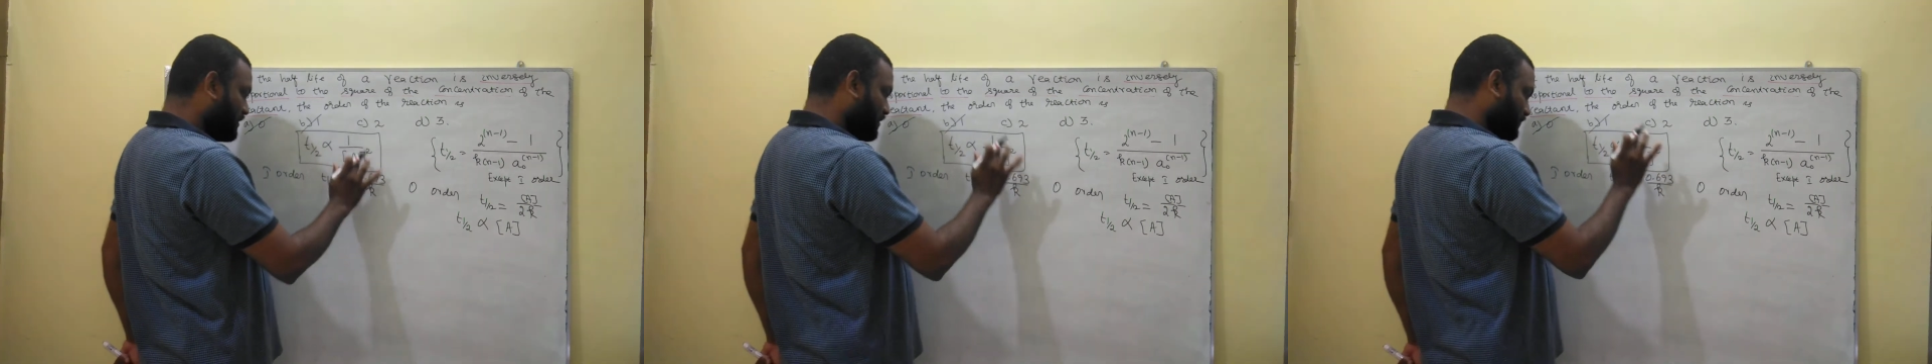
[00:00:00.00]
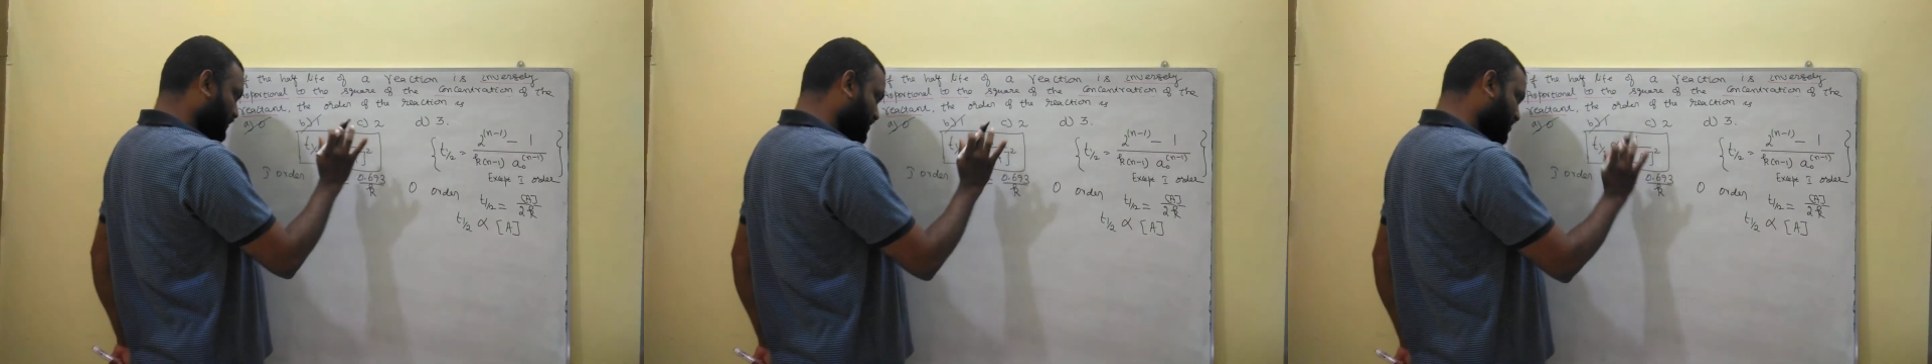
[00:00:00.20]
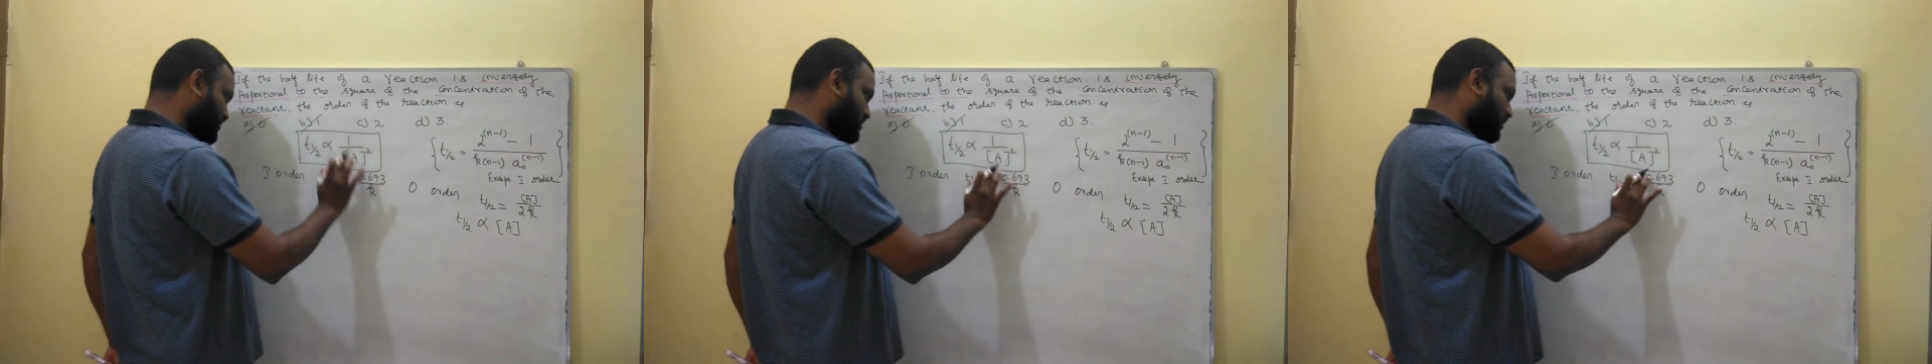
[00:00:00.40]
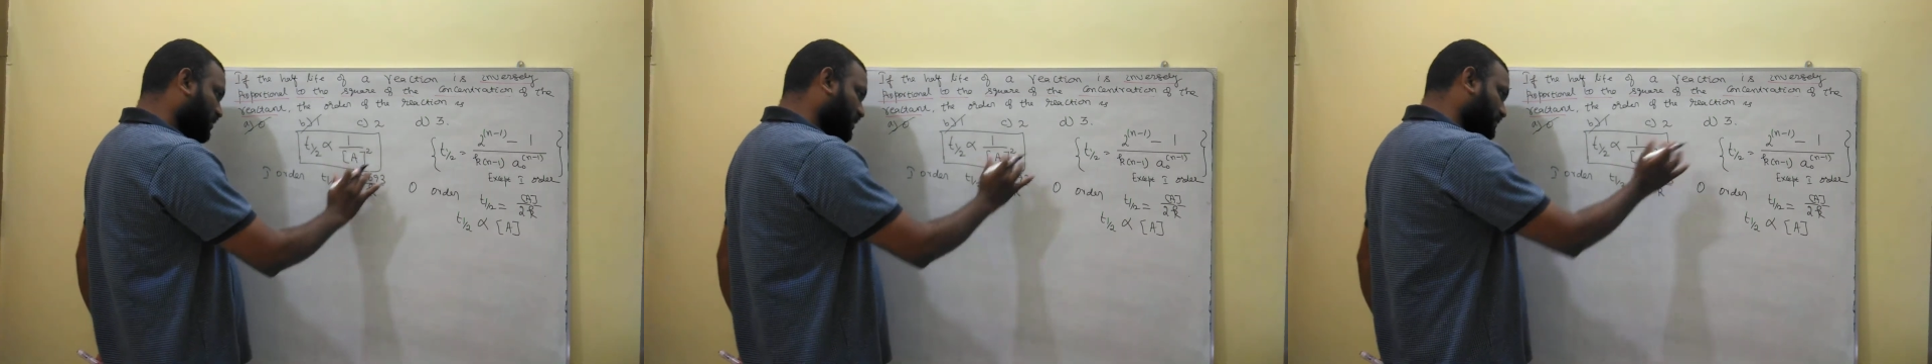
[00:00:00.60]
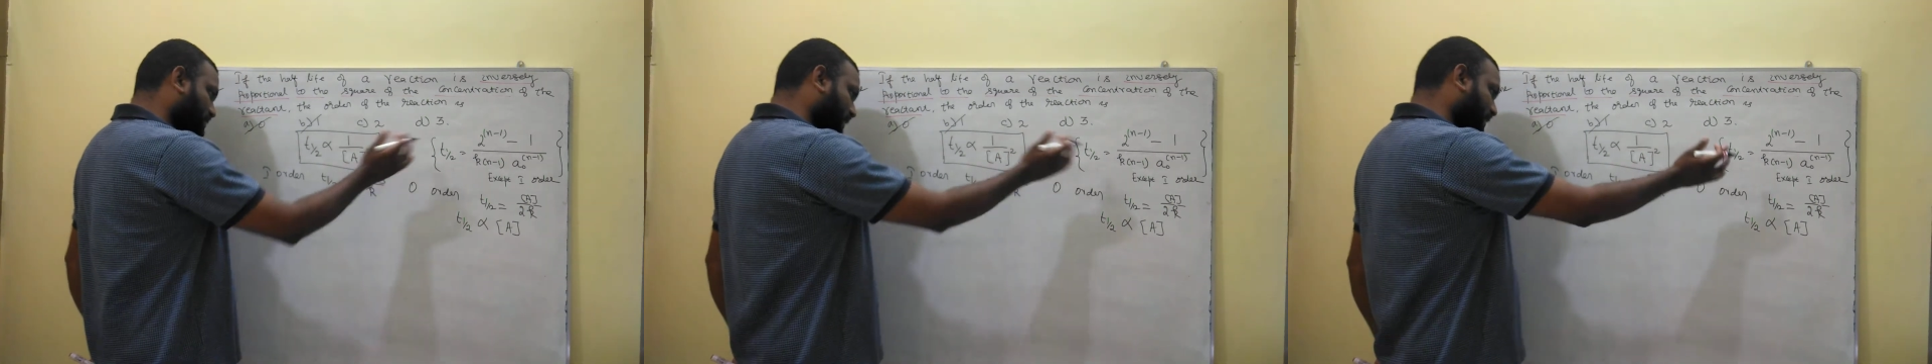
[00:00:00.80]
which is not
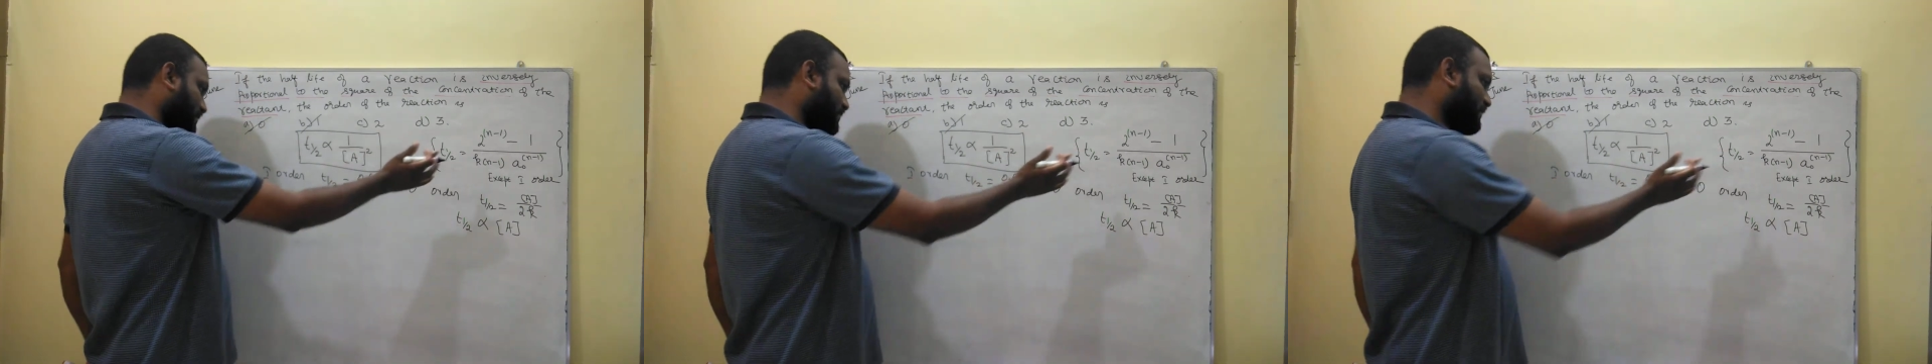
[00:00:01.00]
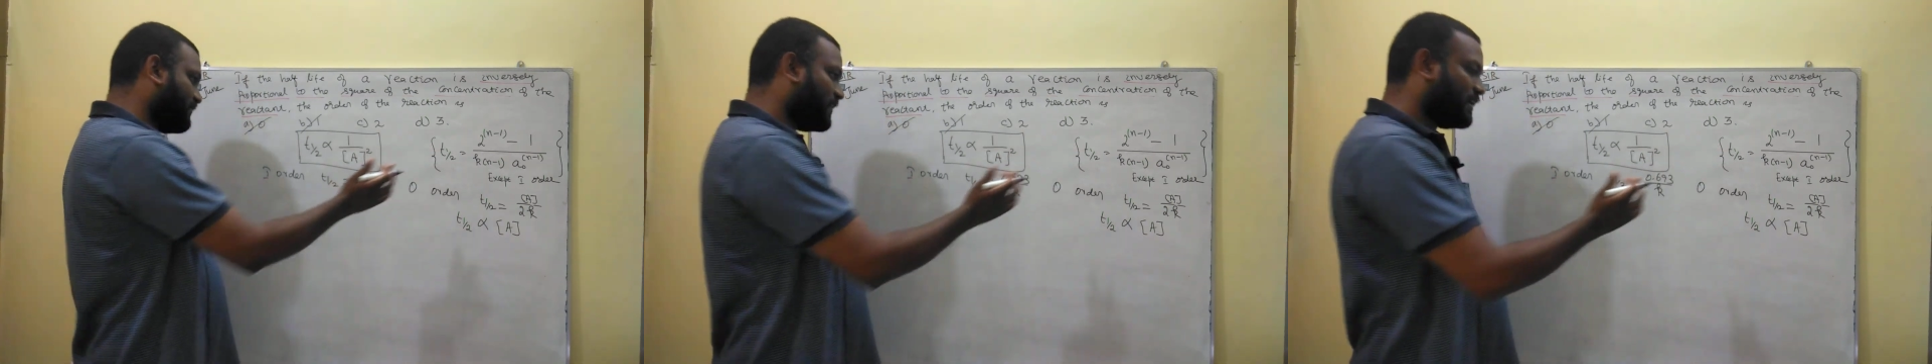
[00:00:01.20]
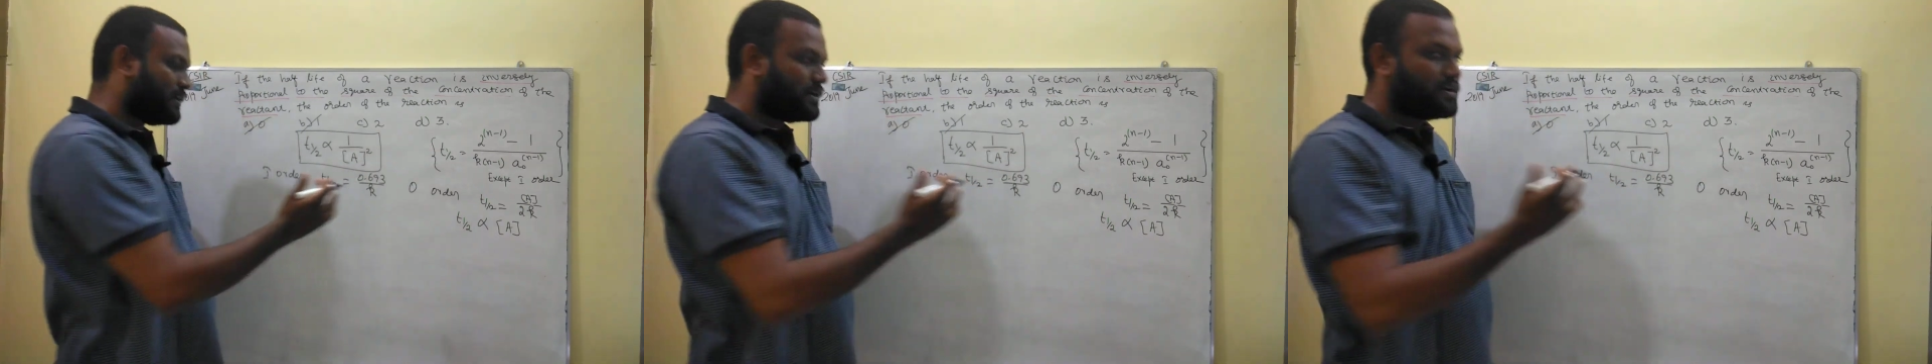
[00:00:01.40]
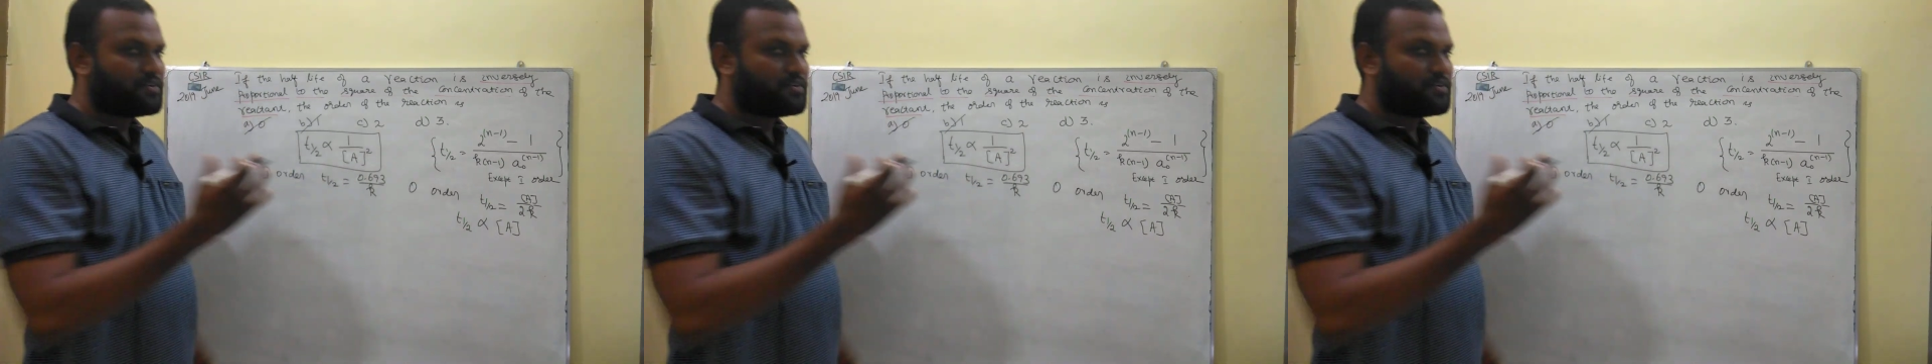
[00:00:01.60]
applicable for